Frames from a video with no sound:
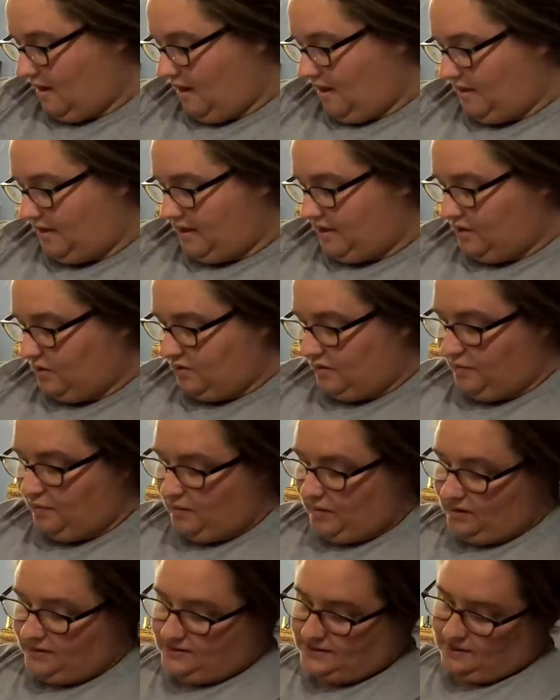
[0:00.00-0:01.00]
And then you can
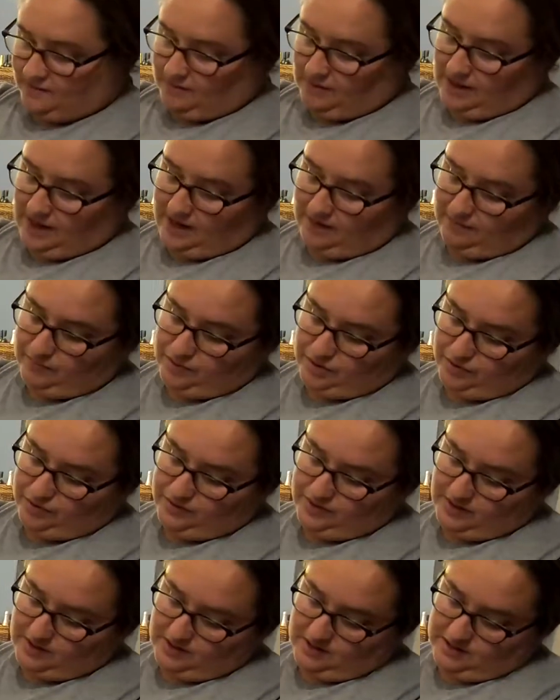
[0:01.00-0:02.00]
put some lime
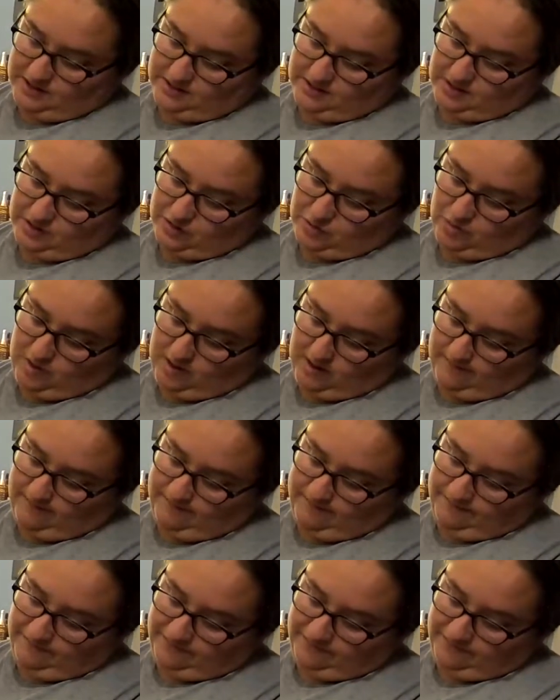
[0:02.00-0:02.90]
juice in this as well.